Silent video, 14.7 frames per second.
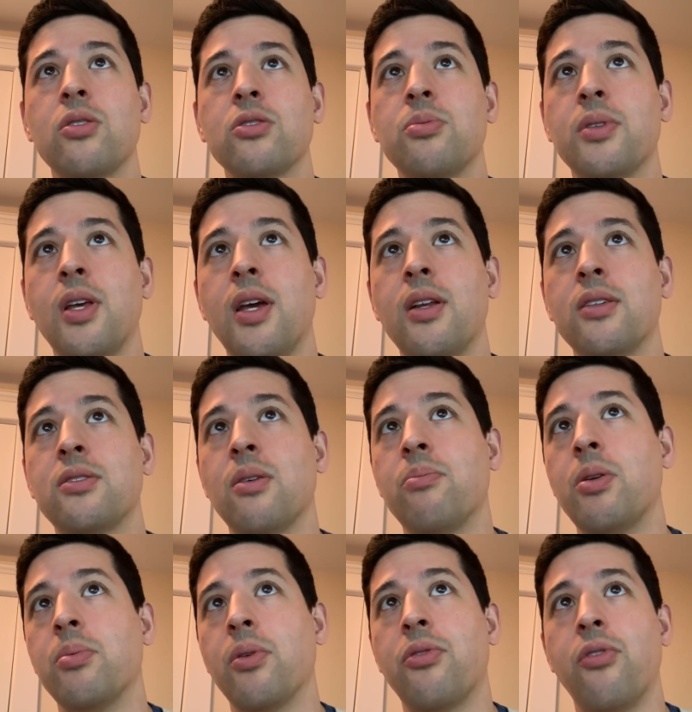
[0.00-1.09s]
Medina, some
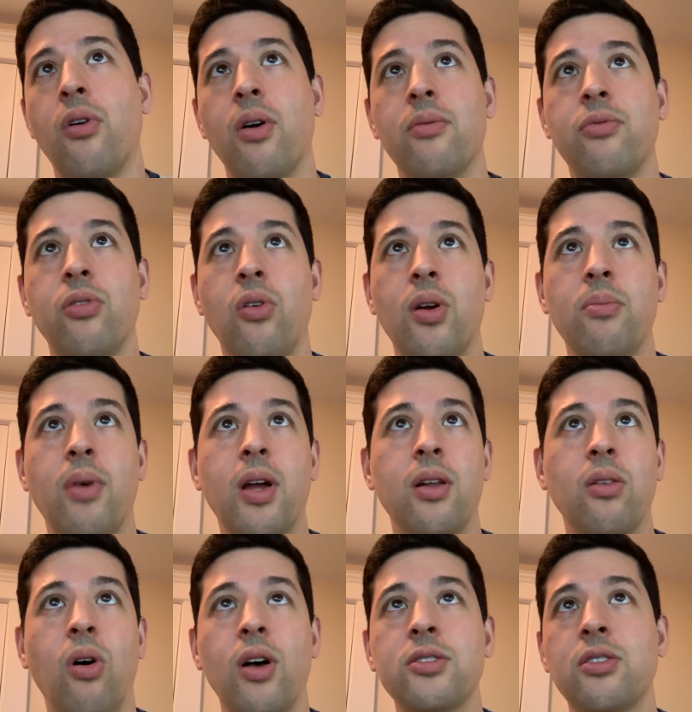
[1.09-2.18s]
people thought Floyd might have
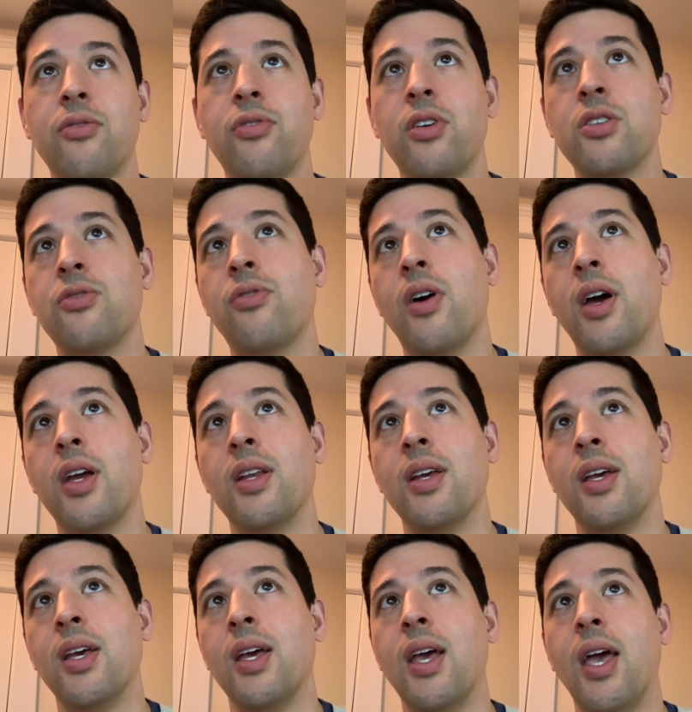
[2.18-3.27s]
lost the first fight,
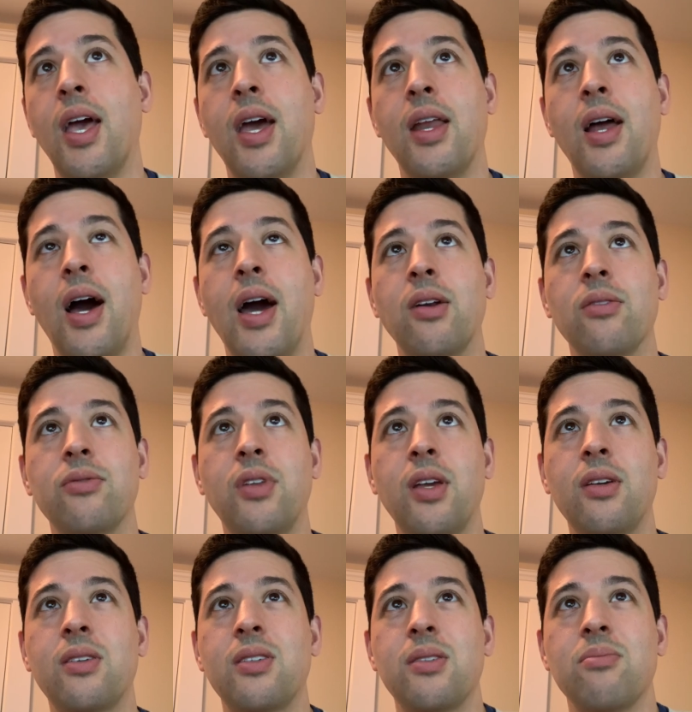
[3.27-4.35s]
and I don't
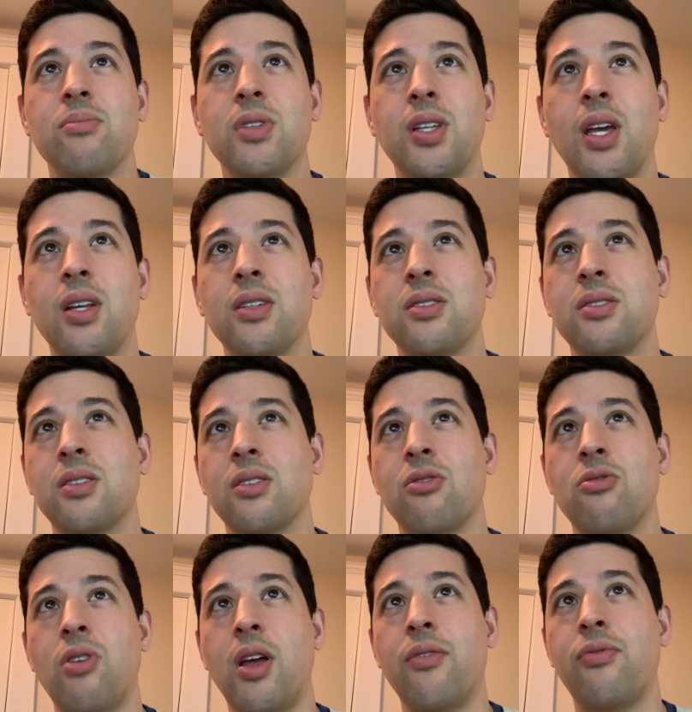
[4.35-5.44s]
think Medena's a
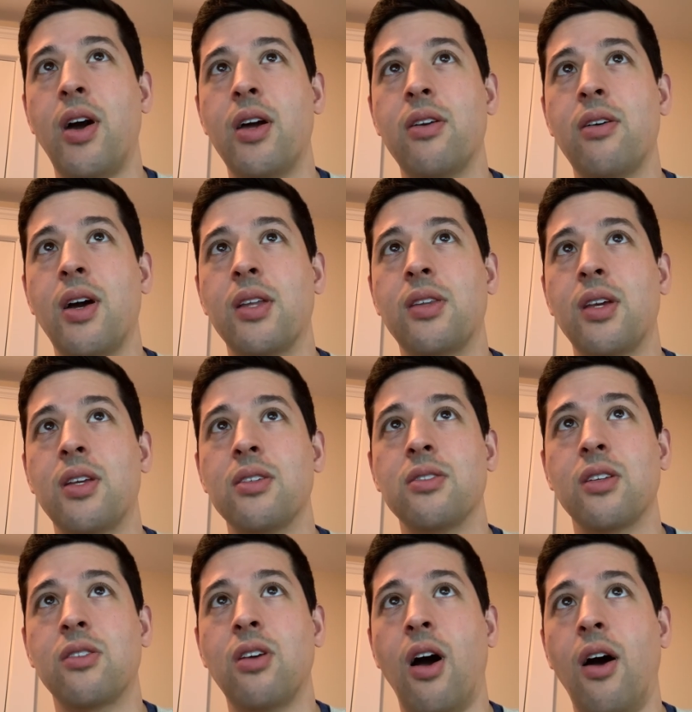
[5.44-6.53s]
great fighter. I think he's
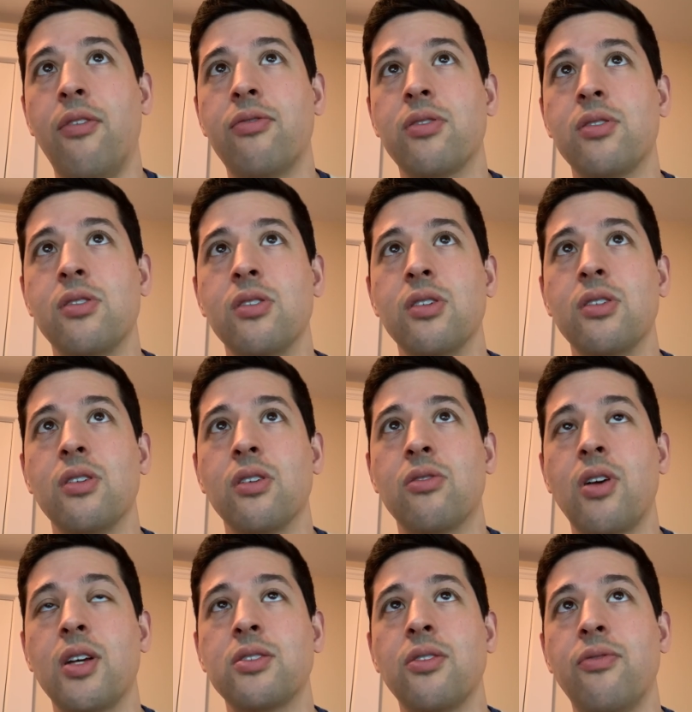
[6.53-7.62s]
a tough, good,
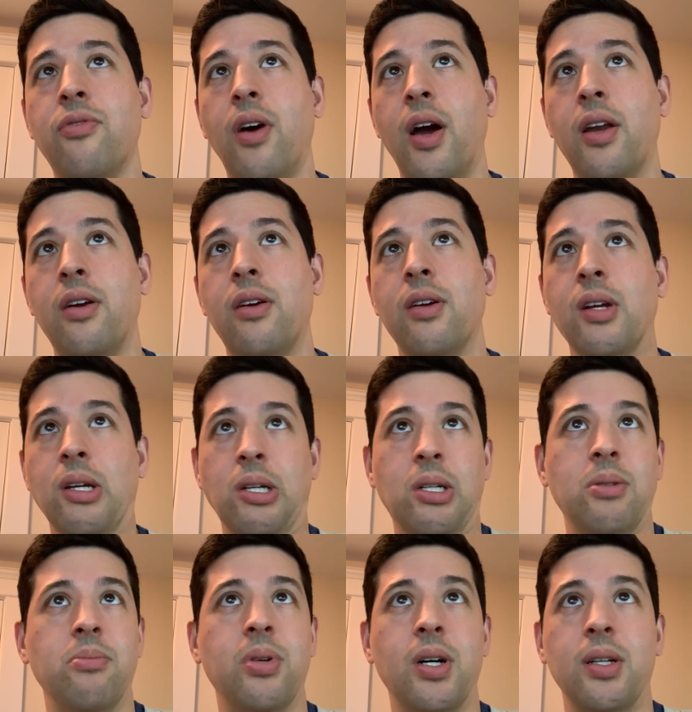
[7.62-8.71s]
aggressive fighter,
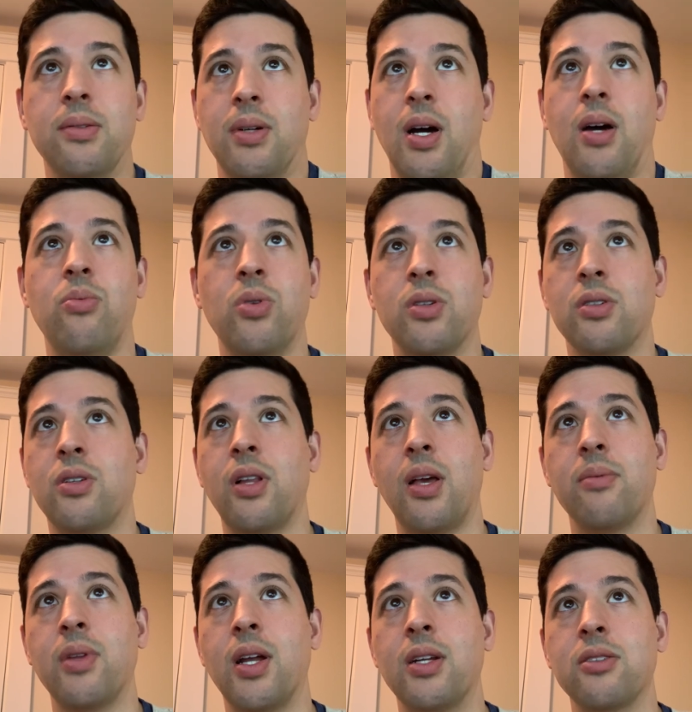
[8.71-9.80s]
but I wouldn't
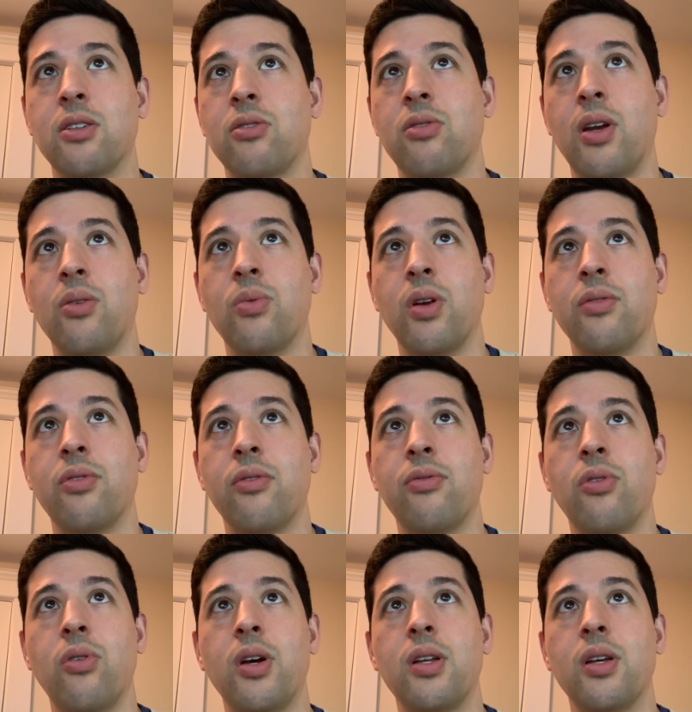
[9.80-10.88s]
claim that as a great win for
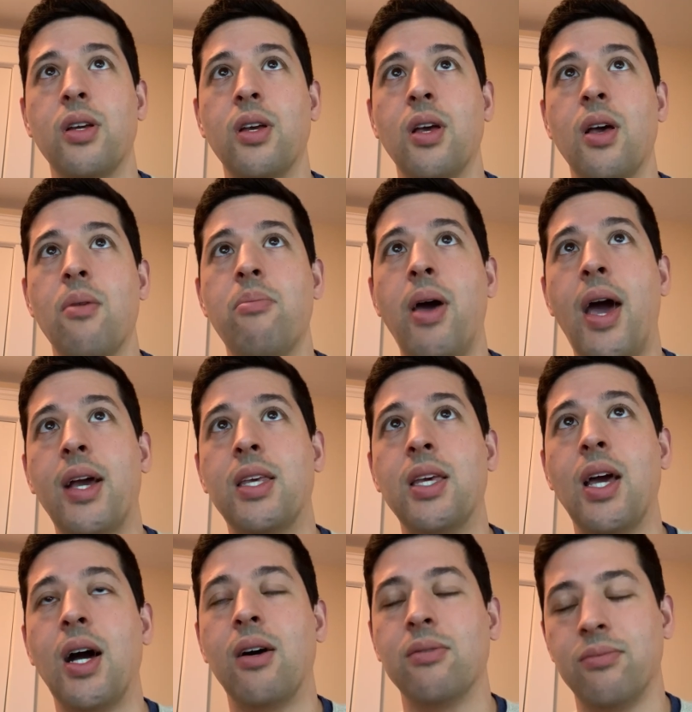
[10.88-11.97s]
Floyd.
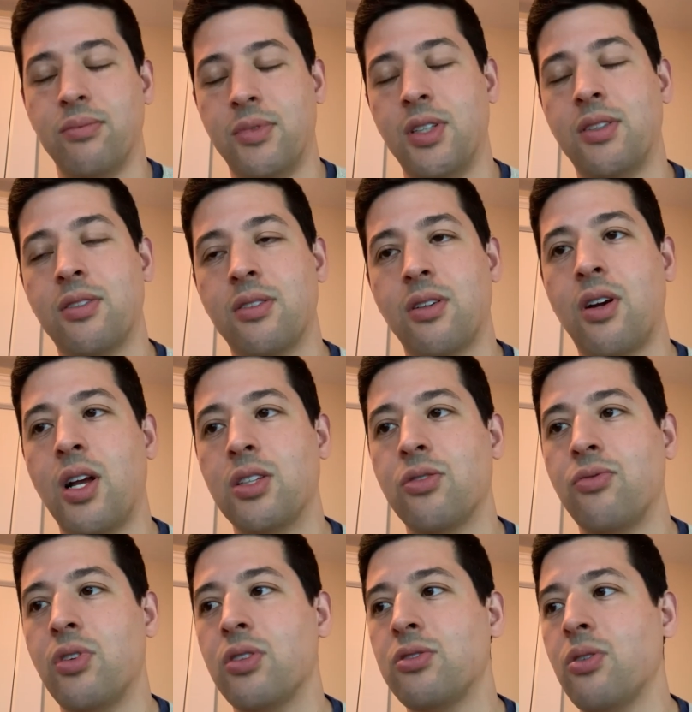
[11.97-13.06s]
Pacquiao, this is a
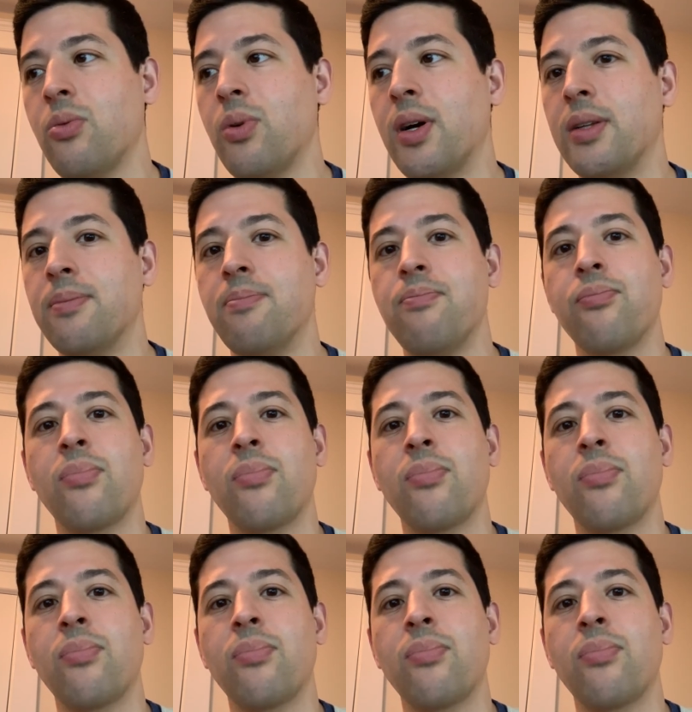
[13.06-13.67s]
controversial one.